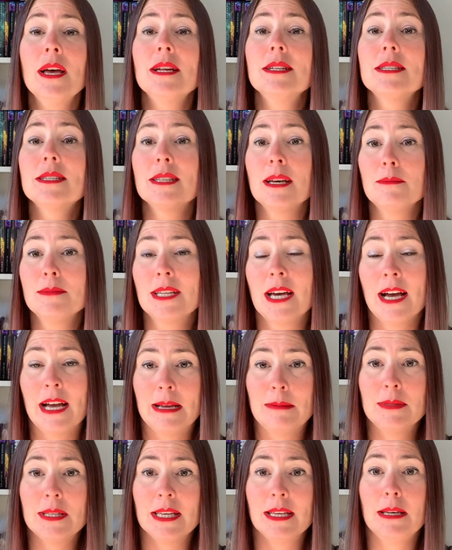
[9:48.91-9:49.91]

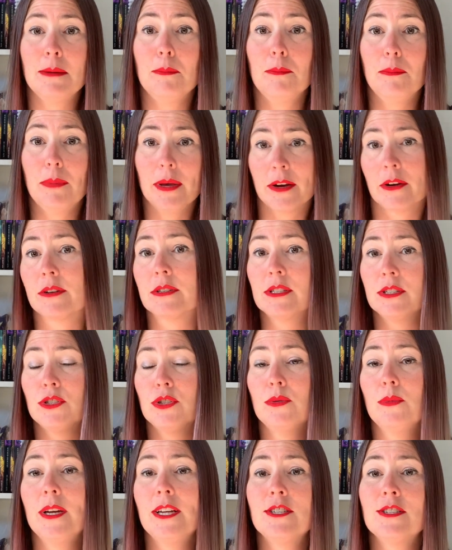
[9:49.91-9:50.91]
Sometimes in bigger
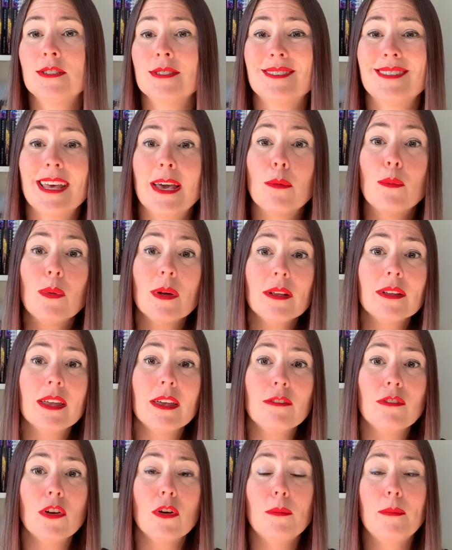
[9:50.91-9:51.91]
situations, they will
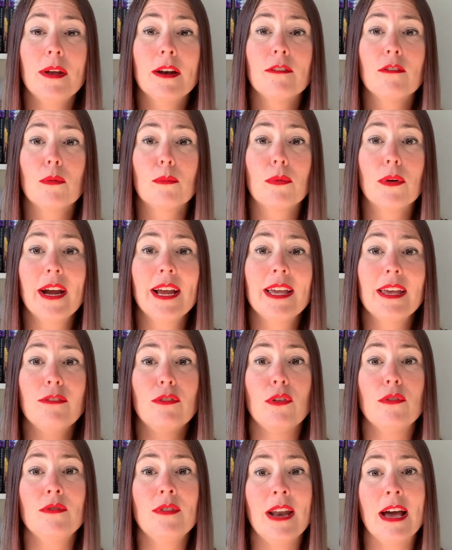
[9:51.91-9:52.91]
give you a bit of a break if
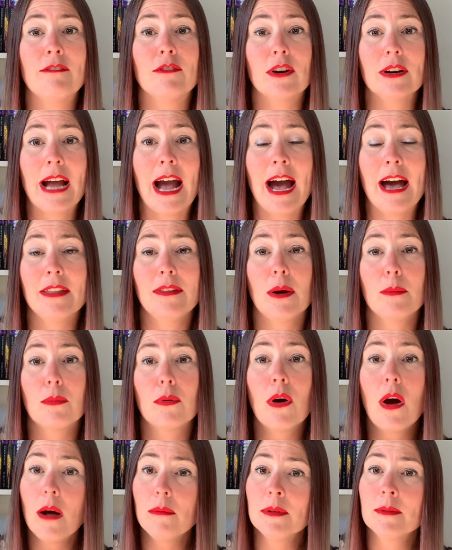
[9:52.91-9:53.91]
you've never had a
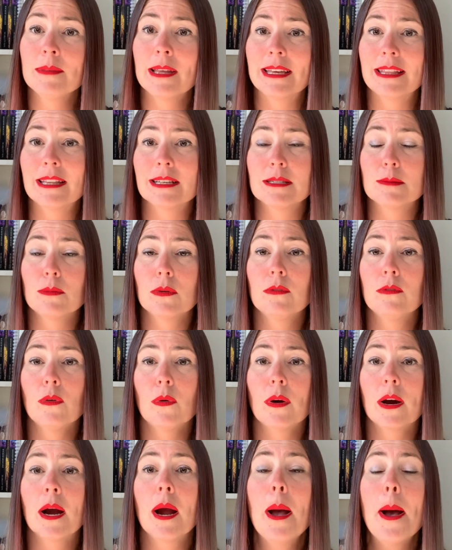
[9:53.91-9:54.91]
problem like this
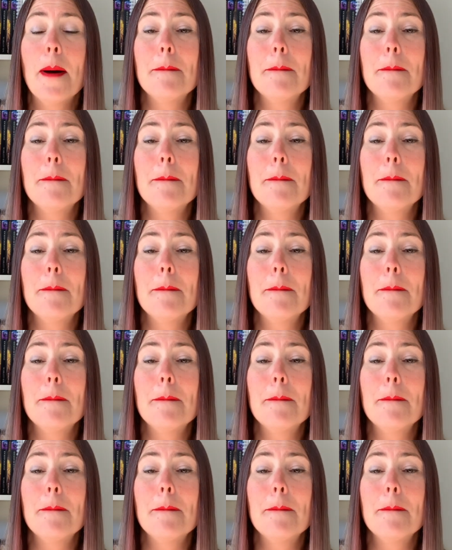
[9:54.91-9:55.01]
before,